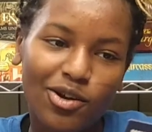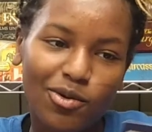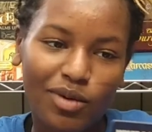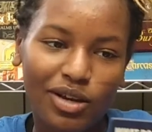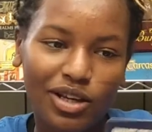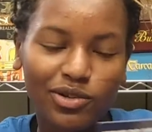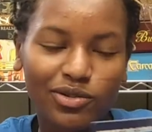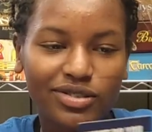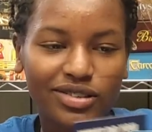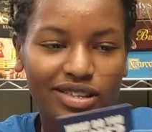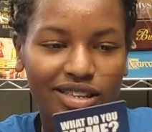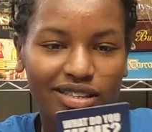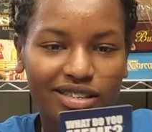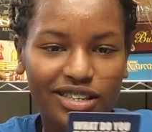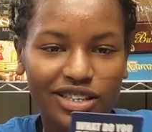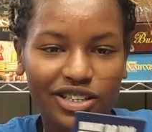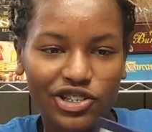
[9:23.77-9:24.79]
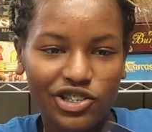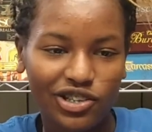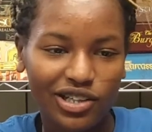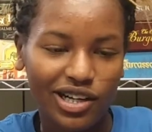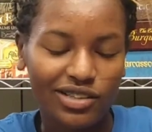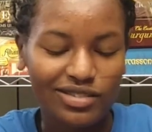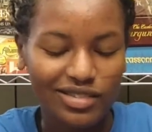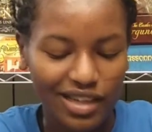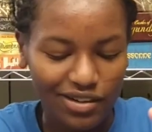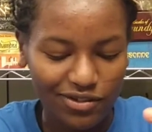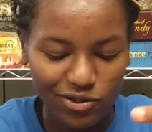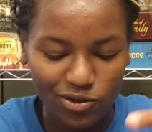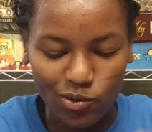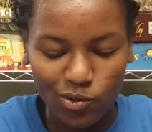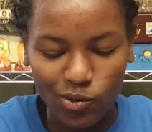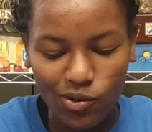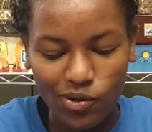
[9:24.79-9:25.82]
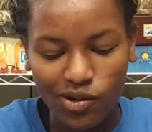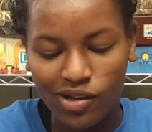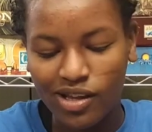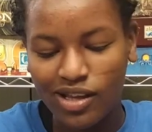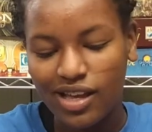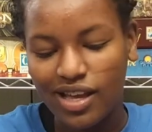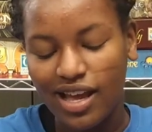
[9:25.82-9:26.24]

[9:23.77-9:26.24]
when you see a teacher outside of school.